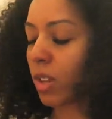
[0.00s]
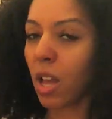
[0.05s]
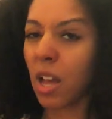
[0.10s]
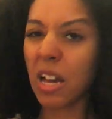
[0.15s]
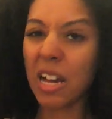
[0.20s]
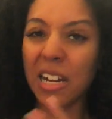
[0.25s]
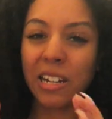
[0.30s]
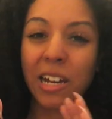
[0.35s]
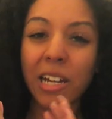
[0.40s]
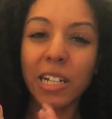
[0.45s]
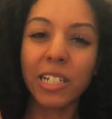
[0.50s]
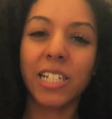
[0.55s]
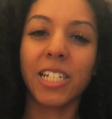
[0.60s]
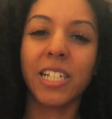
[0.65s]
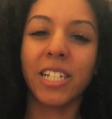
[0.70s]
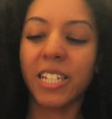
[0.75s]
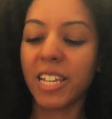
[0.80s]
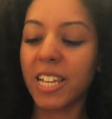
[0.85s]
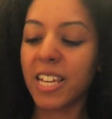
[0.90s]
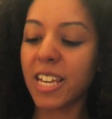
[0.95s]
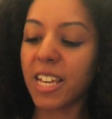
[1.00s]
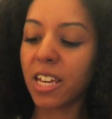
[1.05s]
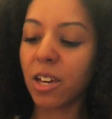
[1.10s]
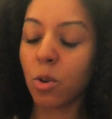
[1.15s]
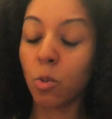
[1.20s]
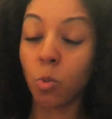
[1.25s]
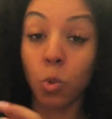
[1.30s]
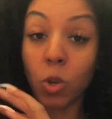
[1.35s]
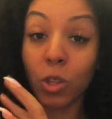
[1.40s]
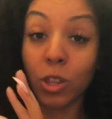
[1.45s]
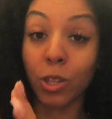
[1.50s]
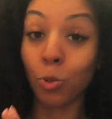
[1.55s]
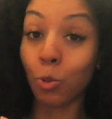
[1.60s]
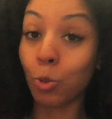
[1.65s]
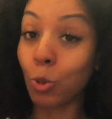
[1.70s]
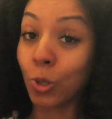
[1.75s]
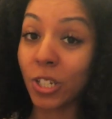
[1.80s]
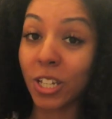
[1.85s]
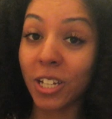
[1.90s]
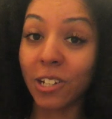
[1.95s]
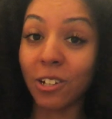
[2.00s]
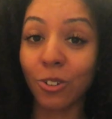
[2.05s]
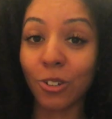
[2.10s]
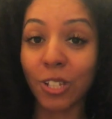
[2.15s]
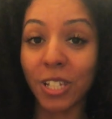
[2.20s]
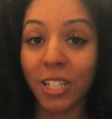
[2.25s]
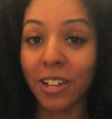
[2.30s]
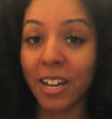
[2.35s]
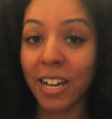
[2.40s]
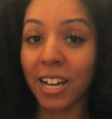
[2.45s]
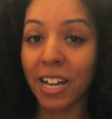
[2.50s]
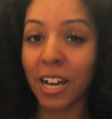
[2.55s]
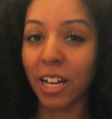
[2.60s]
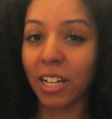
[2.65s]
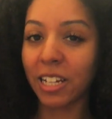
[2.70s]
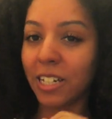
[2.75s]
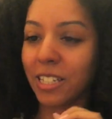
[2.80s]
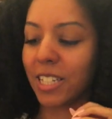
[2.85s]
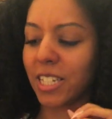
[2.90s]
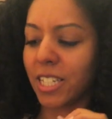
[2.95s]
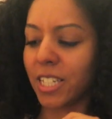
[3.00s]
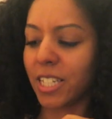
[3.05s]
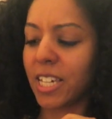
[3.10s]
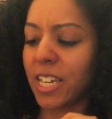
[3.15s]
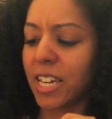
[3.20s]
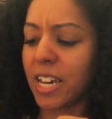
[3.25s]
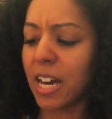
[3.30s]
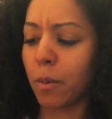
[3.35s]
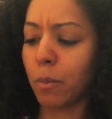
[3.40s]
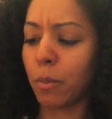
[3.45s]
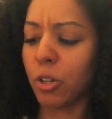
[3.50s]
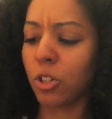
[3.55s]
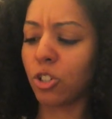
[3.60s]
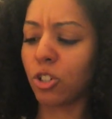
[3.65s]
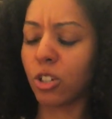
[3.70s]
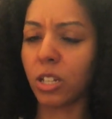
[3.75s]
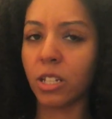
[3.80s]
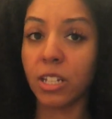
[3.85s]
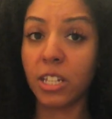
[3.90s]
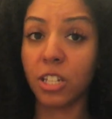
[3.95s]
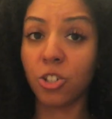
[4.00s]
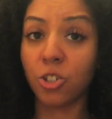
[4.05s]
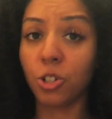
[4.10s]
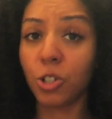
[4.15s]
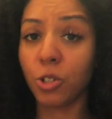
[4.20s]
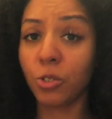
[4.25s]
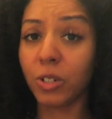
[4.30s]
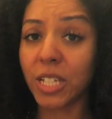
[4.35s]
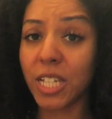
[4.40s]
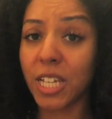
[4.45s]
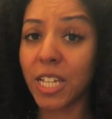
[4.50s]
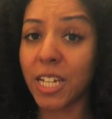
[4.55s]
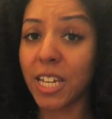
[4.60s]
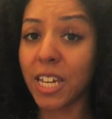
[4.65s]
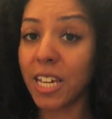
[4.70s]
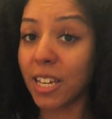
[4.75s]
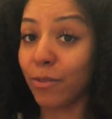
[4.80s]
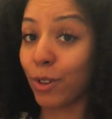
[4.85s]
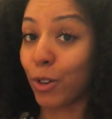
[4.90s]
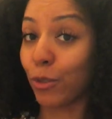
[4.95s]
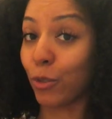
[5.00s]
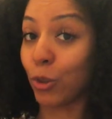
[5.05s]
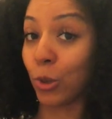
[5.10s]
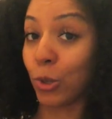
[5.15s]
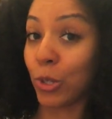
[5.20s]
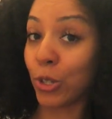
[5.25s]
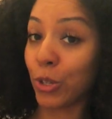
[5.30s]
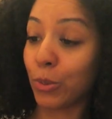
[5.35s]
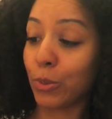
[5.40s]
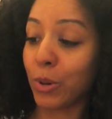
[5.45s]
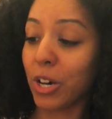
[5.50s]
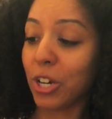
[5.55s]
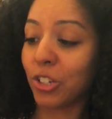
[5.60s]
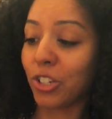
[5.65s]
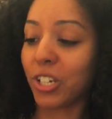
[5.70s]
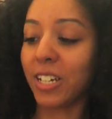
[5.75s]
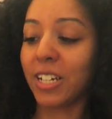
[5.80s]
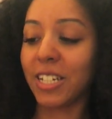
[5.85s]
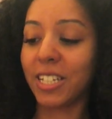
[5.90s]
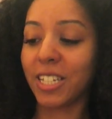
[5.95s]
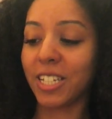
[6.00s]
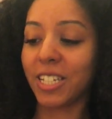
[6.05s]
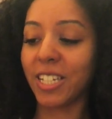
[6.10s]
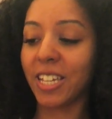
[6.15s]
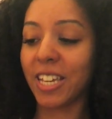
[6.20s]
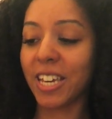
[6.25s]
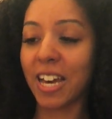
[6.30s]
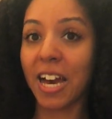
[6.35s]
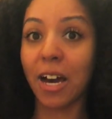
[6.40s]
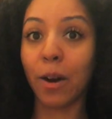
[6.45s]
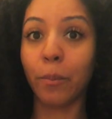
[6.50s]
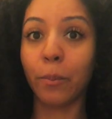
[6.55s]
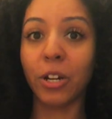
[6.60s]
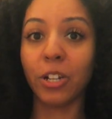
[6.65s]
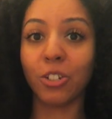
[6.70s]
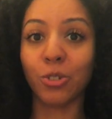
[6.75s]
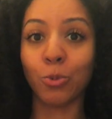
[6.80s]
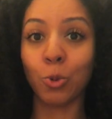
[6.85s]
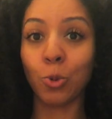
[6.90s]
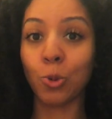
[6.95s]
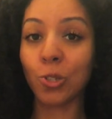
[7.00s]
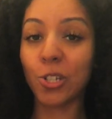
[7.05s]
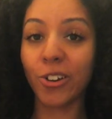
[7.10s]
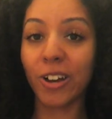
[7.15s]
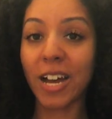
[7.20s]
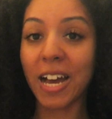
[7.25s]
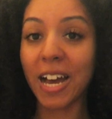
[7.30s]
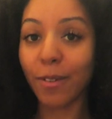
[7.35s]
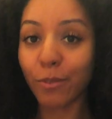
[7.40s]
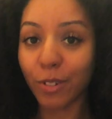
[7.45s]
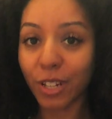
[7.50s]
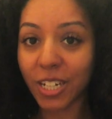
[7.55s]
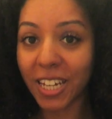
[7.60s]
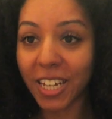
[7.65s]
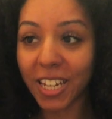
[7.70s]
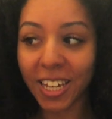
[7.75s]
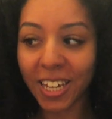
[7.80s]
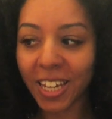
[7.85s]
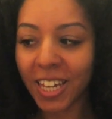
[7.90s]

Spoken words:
I like to see what the water looks like. I like to see how much conditioner is in it. If I've got too much, I like to see how much water I have in it.